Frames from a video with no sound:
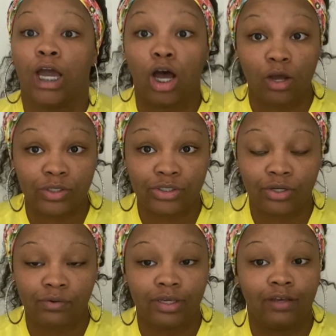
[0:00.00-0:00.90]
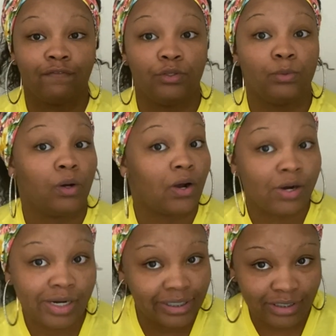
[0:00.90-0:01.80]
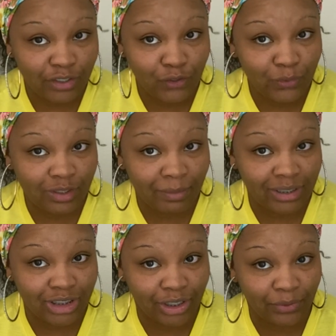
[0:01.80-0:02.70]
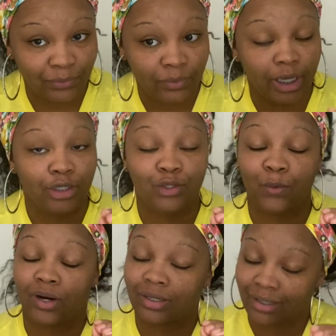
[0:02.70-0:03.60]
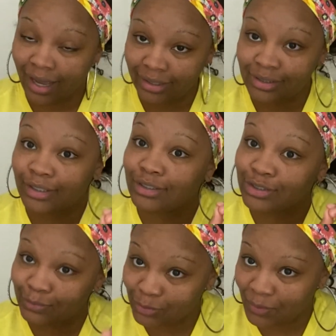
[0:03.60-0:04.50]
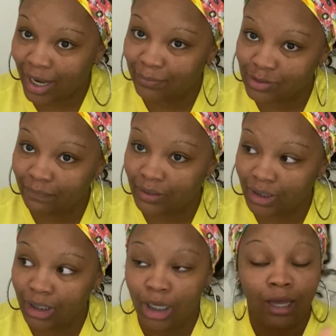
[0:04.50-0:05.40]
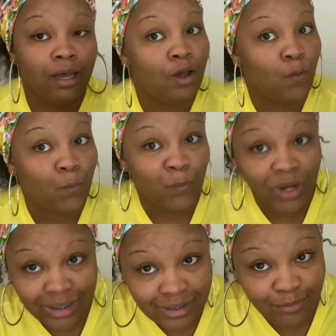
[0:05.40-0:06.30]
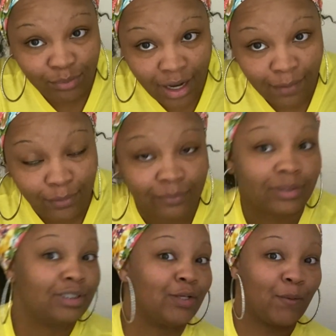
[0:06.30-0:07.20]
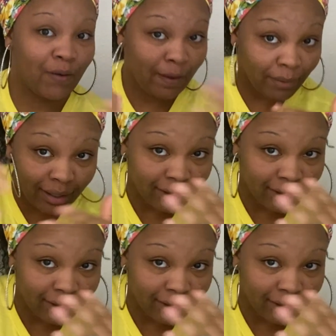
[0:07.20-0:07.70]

Also, if you aren't new to my channel and you are not subscribed to me, what's the problem? So come on,